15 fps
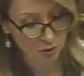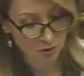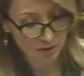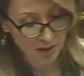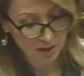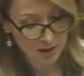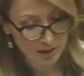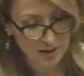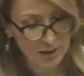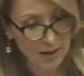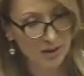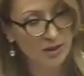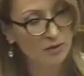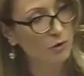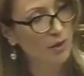
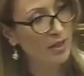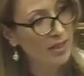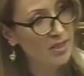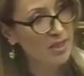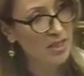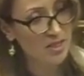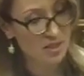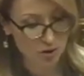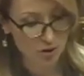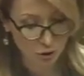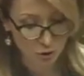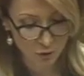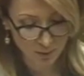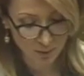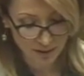independently
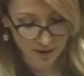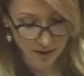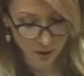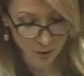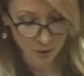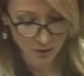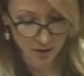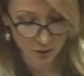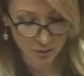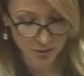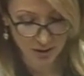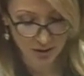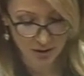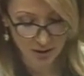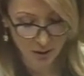from the fact that the
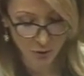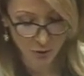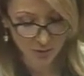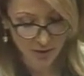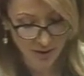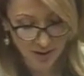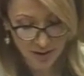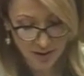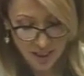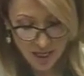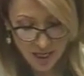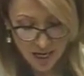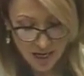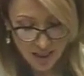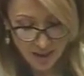discussions are going to be
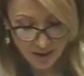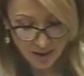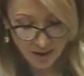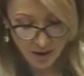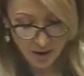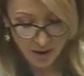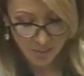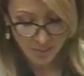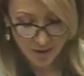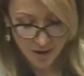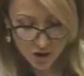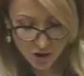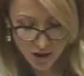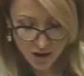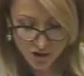taking place inside the
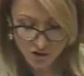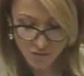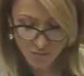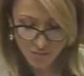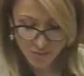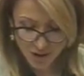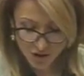committee.